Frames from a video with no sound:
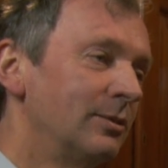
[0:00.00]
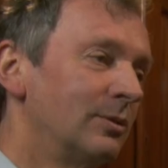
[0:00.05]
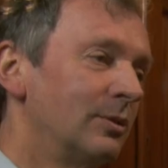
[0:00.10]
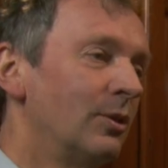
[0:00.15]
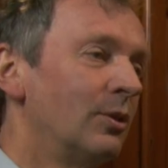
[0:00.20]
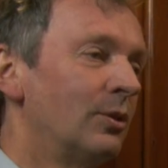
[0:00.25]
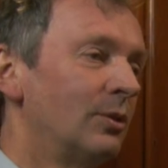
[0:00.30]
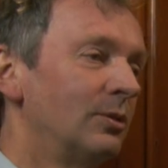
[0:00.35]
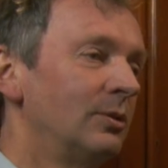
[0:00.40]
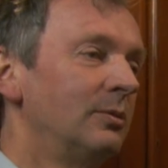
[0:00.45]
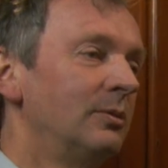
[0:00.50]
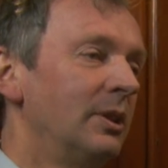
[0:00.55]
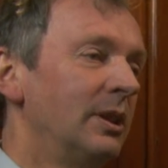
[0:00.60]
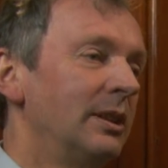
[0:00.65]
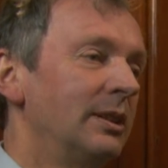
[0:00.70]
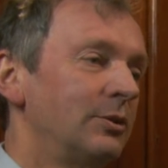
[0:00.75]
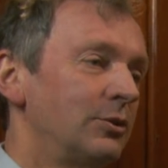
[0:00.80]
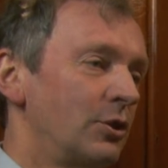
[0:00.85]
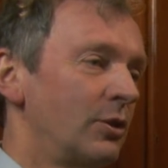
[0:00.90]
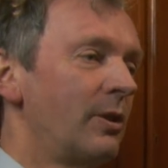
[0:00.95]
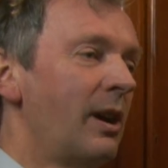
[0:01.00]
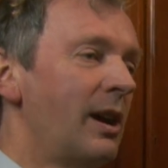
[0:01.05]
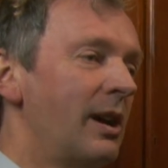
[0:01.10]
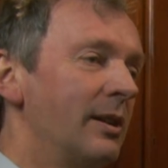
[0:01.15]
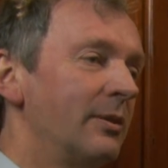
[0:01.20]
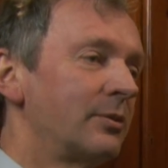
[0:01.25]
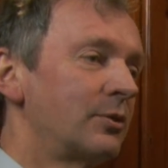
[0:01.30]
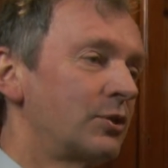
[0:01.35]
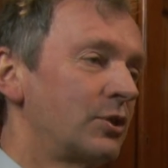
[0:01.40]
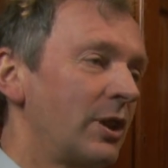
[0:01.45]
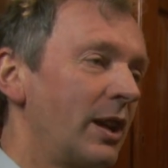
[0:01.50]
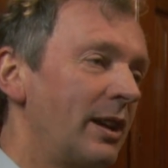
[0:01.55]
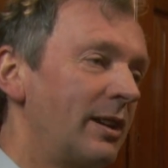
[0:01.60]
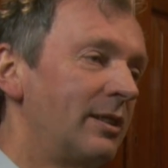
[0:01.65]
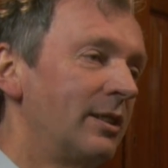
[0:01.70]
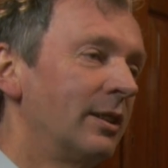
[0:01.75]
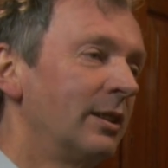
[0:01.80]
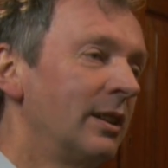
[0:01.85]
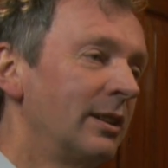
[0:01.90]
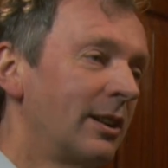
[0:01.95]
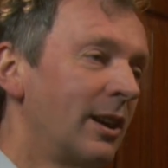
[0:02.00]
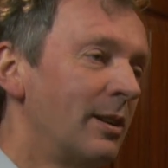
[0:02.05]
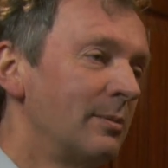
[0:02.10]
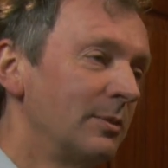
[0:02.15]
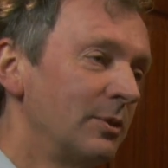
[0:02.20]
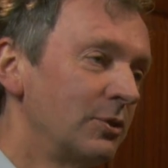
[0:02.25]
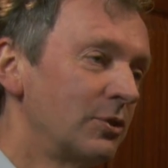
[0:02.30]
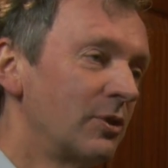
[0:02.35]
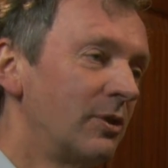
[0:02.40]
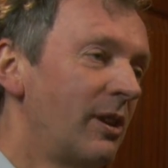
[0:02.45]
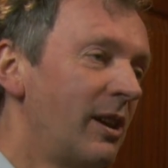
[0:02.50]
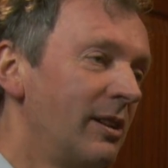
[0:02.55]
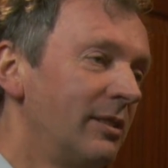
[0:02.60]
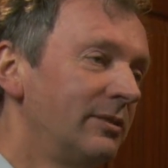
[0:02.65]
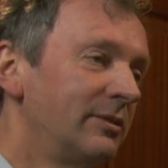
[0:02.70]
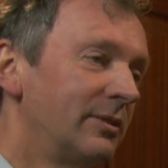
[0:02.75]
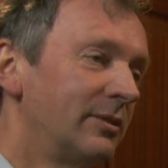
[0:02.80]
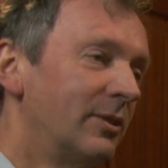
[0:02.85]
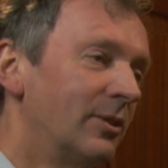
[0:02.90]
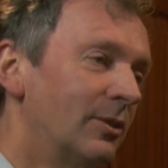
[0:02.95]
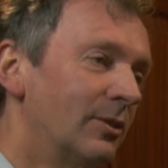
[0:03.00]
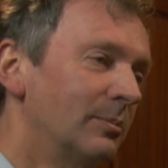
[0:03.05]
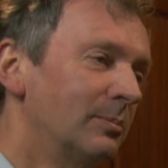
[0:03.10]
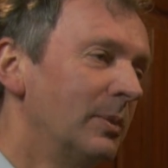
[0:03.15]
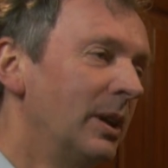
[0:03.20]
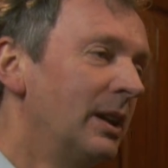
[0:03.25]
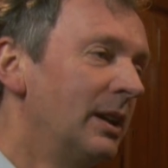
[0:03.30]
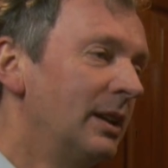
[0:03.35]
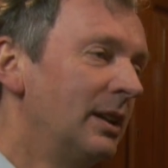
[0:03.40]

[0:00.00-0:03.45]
All giraffes share a common giraffe form.